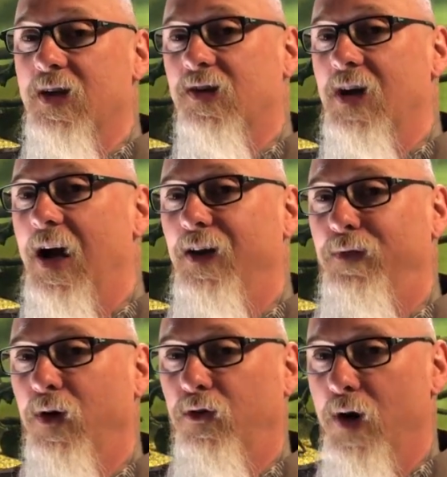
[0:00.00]
this style of
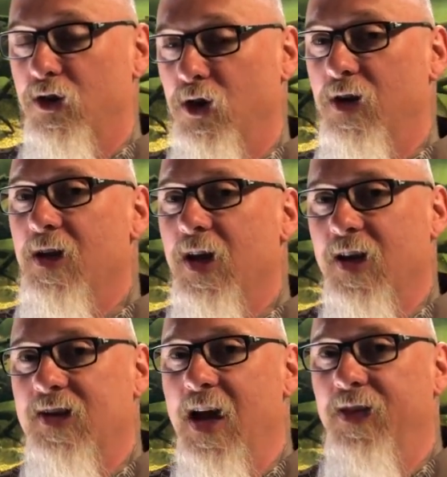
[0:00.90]
filtration
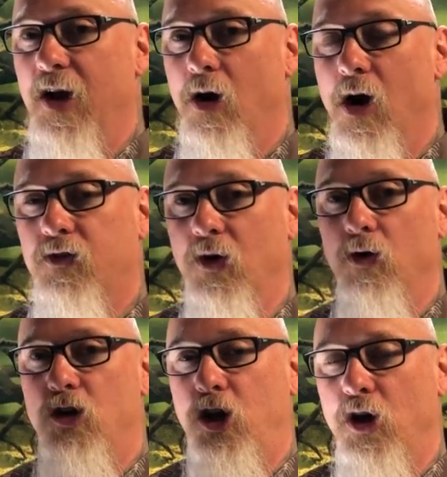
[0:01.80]
is that they are also
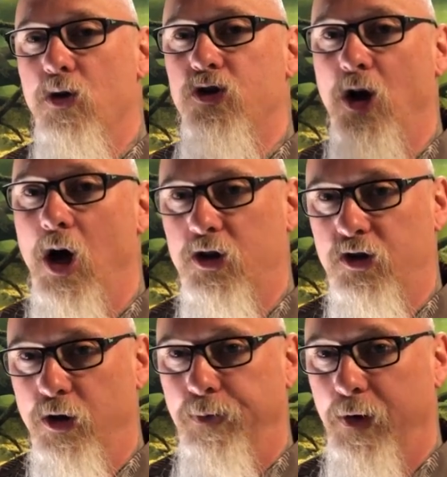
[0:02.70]
huge
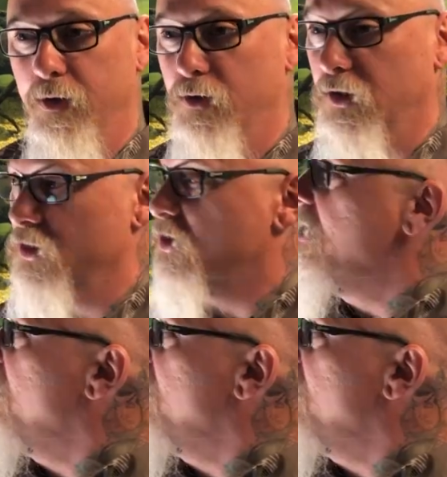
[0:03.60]
oxygen producers.